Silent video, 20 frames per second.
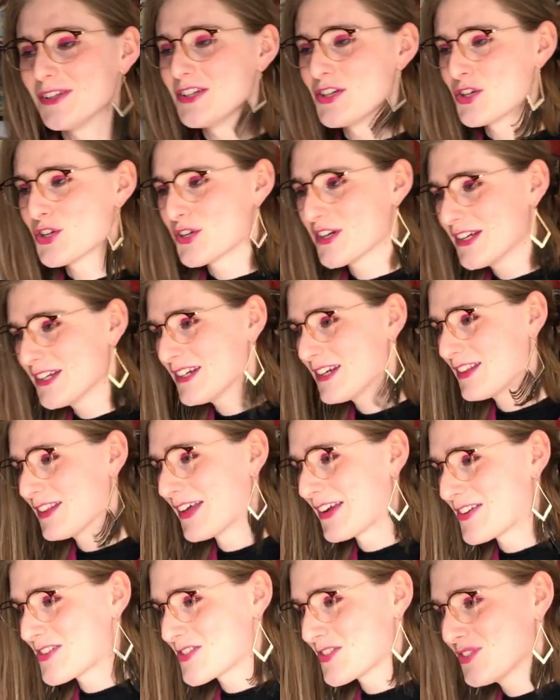sh that
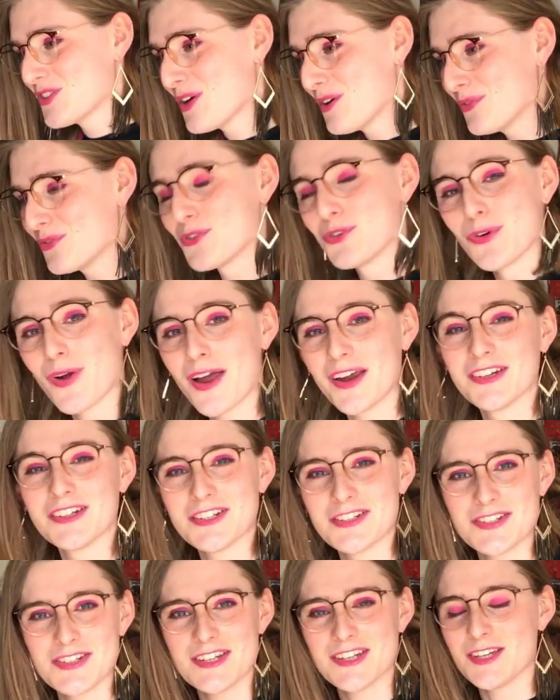is enough Grindr
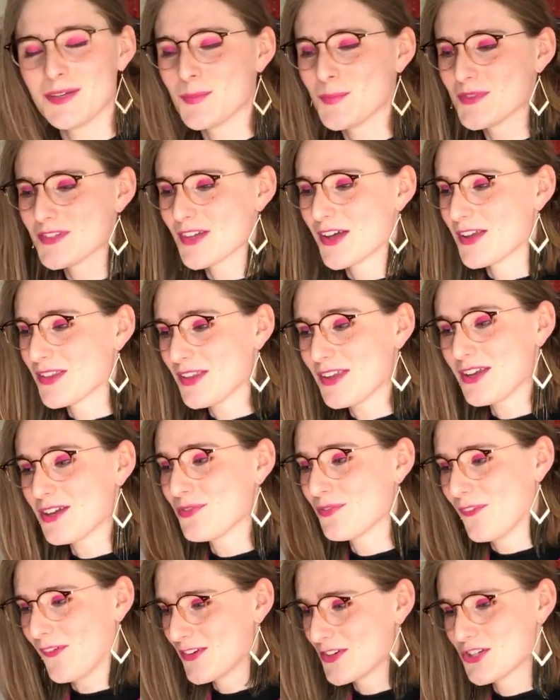DMs. I think if
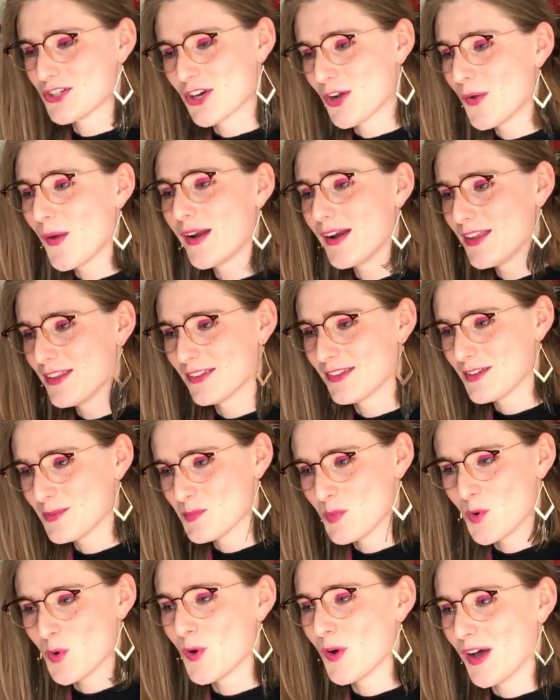I show anything
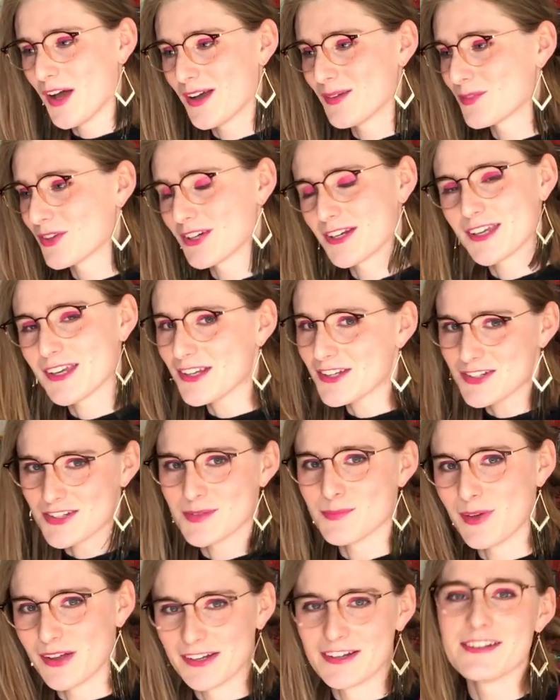more, I'm gonna get
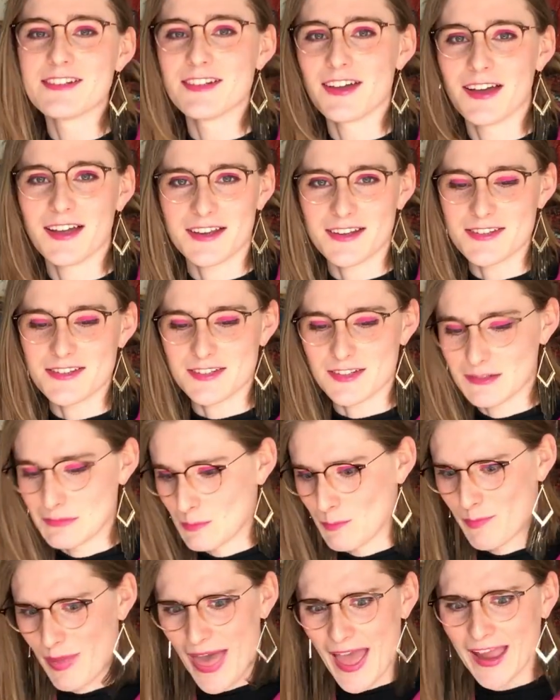demonetized and
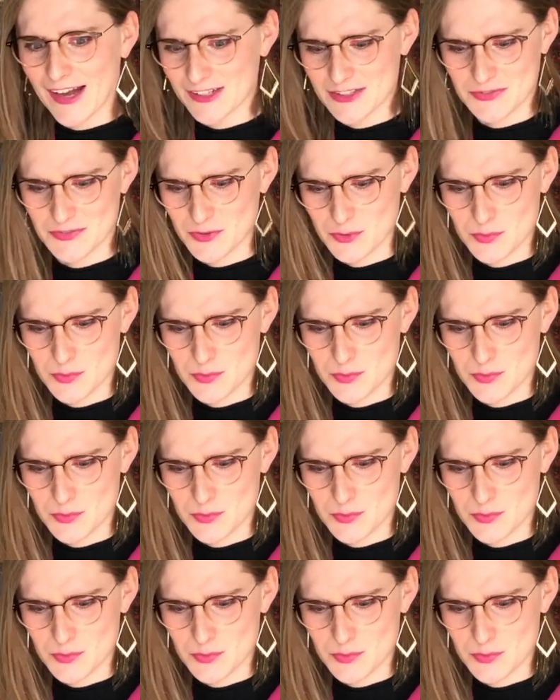banned from